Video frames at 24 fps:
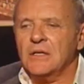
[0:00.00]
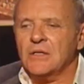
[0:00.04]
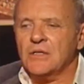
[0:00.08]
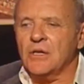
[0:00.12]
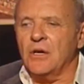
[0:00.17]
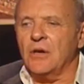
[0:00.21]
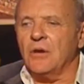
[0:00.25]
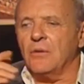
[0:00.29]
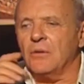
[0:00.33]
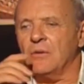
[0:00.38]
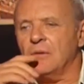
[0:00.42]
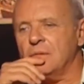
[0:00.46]

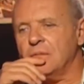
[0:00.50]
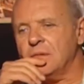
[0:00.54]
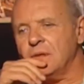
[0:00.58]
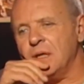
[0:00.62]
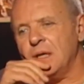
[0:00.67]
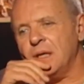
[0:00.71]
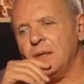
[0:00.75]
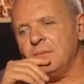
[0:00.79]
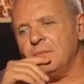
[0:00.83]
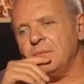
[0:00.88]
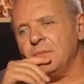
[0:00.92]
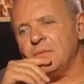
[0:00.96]
So,
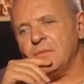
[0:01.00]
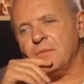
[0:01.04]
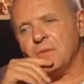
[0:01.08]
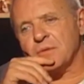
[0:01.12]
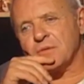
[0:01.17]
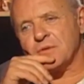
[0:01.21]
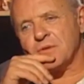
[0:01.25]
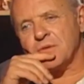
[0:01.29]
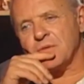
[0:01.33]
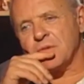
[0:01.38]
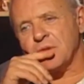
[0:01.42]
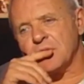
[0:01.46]

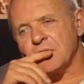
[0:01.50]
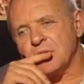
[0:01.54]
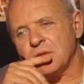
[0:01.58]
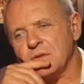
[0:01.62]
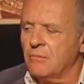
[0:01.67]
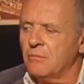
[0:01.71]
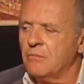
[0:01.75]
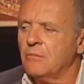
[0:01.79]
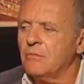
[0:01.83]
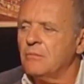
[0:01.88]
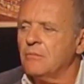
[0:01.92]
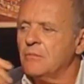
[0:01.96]
what was the
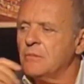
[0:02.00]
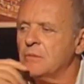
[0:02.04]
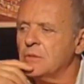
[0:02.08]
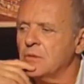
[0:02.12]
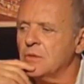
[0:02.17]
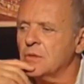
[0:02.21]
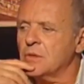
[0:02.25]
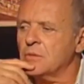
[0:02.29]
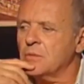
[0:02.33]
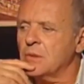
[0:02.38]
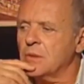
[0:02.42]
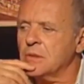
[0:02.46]
question?
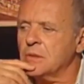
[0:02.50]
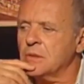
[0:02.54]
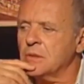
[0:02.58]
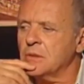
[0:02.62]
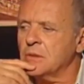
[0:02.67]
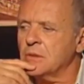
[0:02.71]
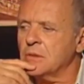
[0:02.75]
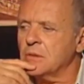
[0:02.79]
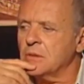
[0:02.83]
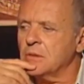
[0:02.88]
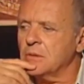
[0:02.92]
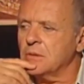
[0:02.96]
George
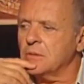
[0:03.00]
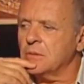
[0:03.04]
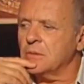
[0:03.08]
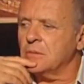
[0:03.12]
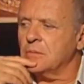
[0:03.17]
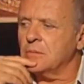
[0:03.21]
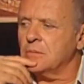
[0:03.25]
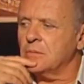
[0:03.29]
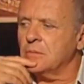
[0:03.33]
Washington. And...